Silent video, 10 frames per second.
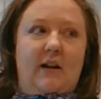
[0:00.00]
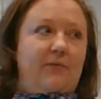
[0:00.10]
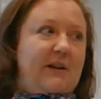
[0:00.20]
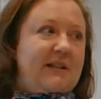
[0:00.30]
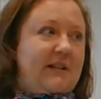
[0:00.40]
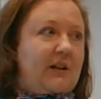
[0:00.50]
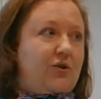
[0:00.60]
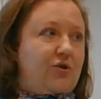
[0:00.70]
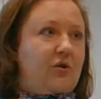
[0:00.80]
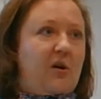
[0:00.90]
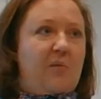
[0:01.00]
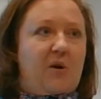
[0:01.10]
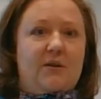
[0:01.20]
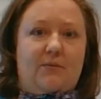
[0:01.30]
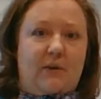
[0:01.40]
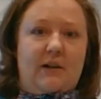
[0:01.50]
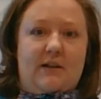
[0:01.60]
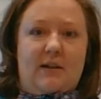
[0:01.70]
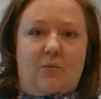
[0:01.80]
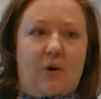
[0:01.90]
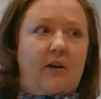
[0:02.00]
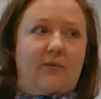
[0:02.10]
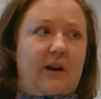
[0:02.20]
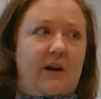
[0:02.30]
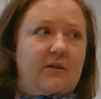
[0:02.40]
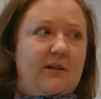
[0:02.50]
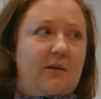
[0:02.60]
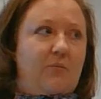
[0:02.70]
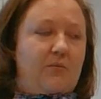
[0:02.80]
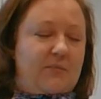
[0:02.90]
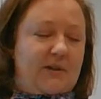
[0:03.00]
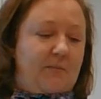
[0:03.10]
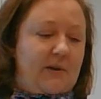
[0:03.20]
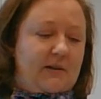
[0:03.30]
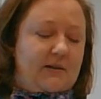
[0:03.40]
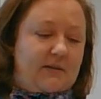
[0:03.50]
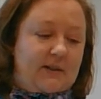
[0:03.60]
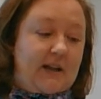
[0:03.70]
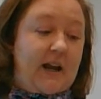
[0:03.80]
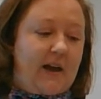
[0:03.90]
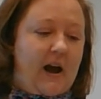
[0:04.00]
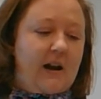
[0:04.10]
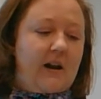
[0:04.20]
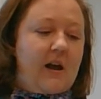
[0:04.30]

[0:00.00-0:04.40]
If we see je commence written somewhere, if we hear someone say that,